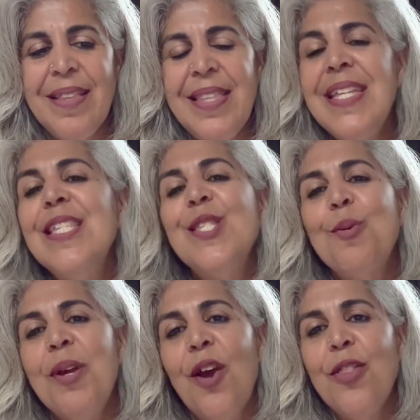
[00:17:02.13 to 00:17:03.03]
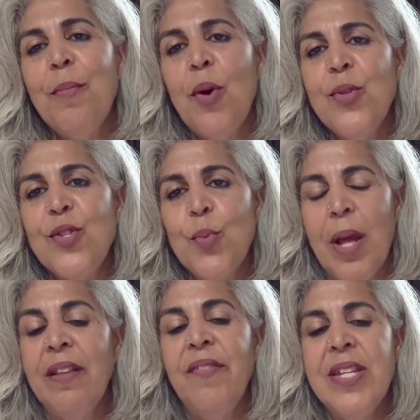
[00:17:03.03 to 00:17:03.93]
These three are the most
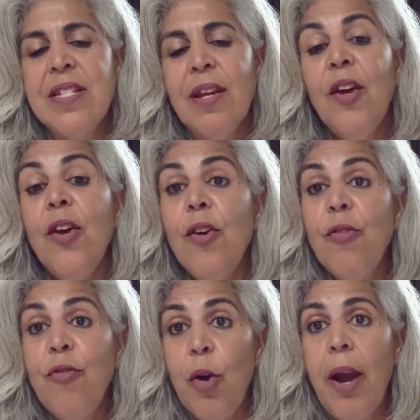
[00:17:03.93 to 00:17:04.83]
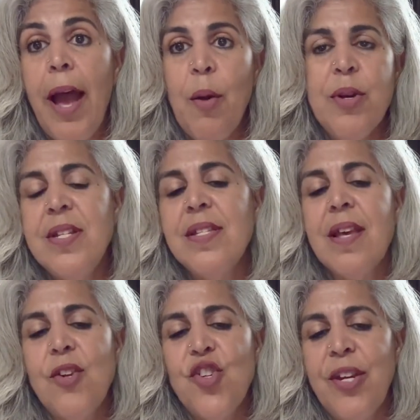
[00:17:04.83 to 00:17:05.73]
relevant for our
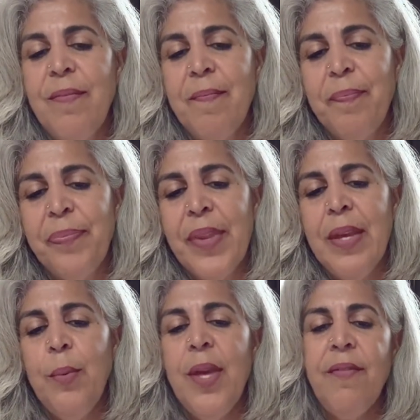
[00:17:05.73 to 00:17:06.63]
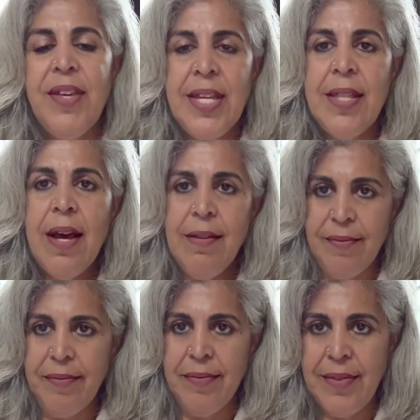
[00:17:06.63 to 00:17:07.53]
discussion. We have Ida,
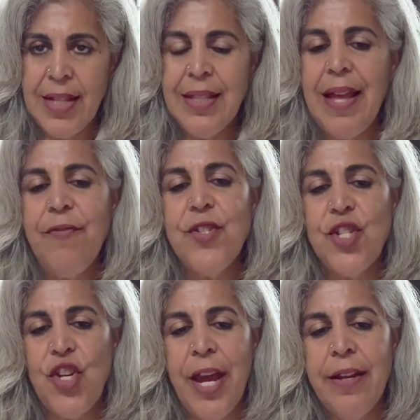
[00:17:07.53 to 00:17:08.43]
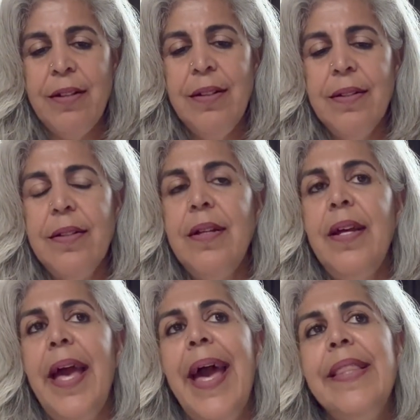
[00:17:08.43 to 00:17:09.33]
the left channel,
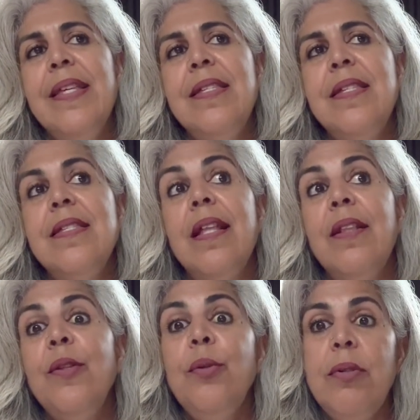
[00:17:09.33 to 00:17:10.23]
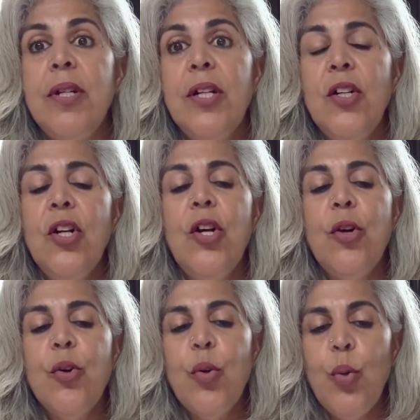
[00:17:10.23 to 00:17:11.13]
and this is the lunar,
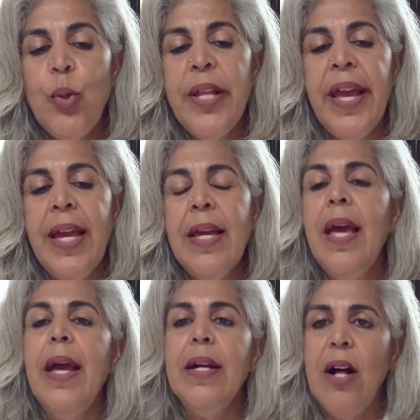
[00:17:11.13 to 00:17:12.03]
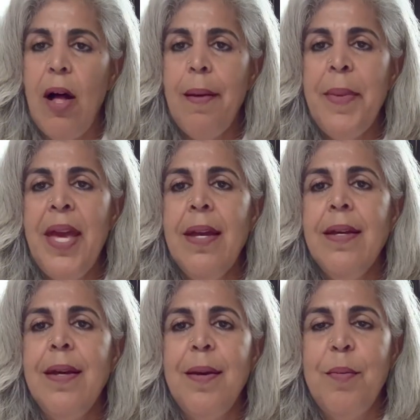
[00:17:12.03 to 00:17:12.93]
cooling,
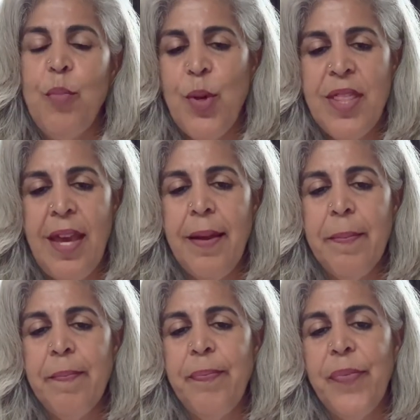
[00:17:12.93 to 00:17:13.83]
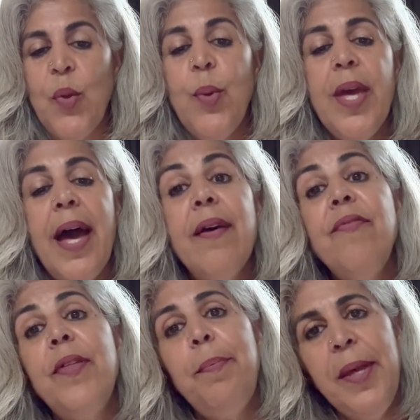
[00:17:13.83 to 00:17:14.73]
calming breathing. We
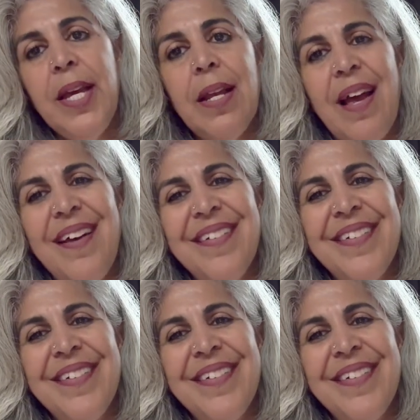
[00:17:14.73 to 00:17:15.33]
have the Pingala,